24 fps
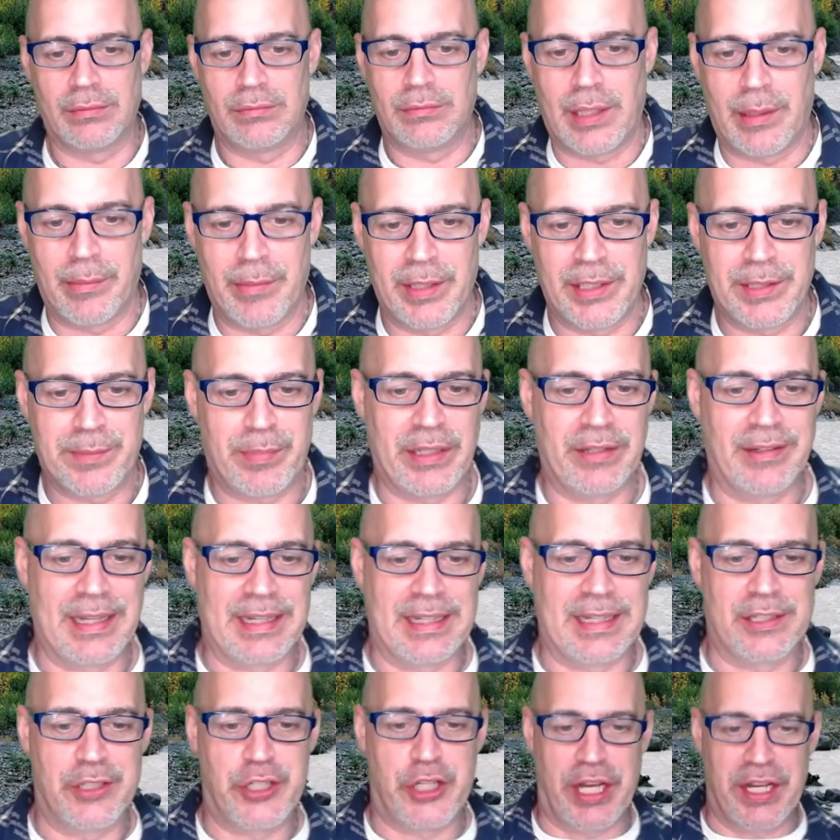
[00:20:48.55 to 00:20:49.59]
I must be like
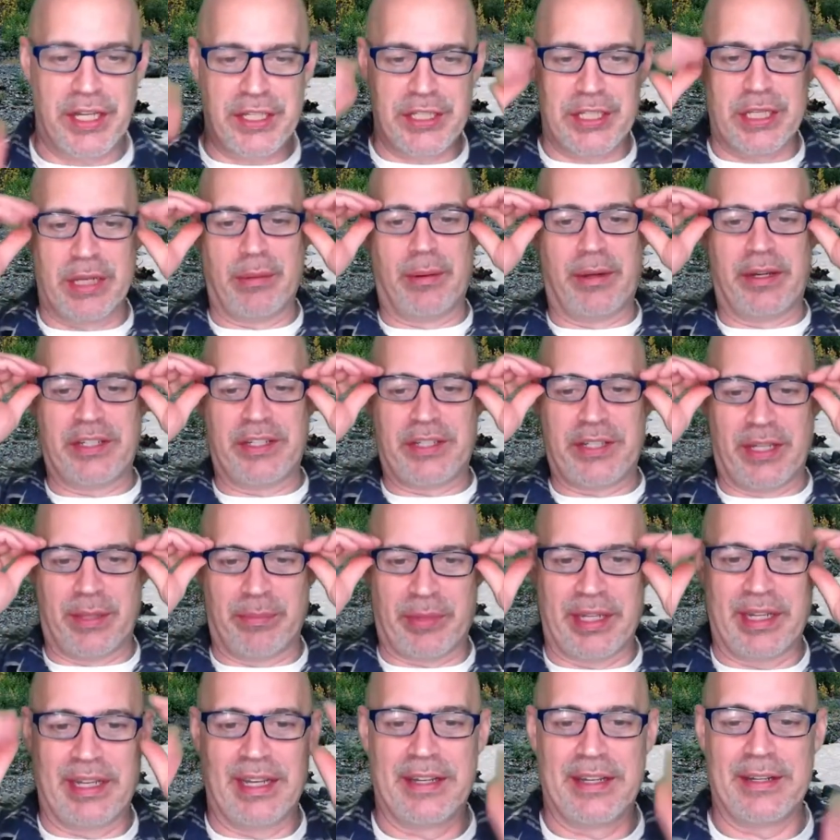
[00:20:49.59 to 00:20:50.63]
jinxing or
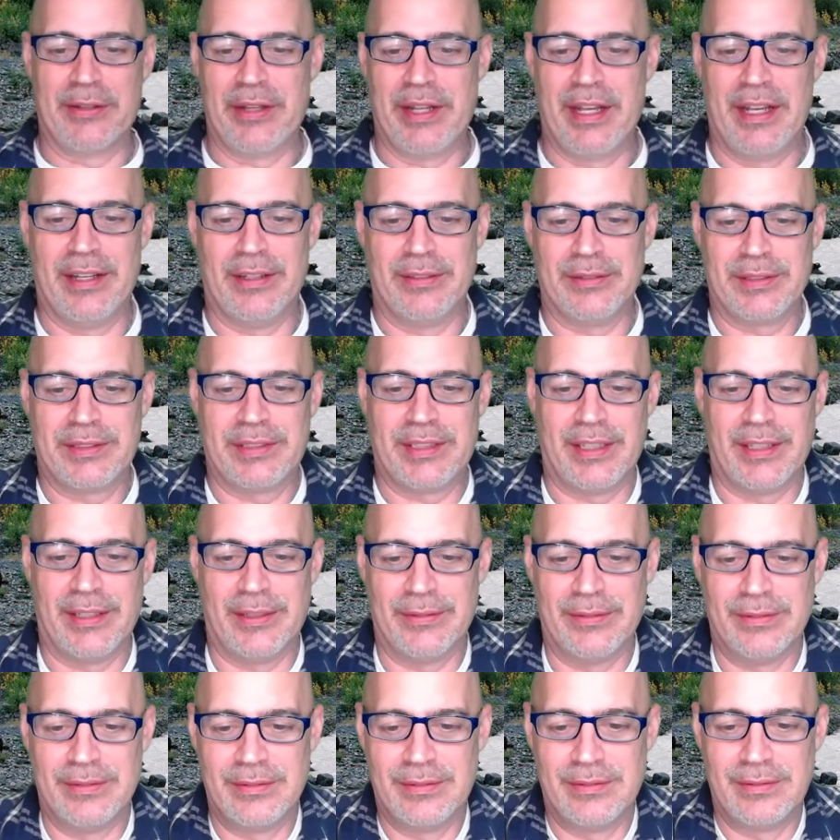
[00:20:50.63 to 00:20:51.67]
something. I don't know. So,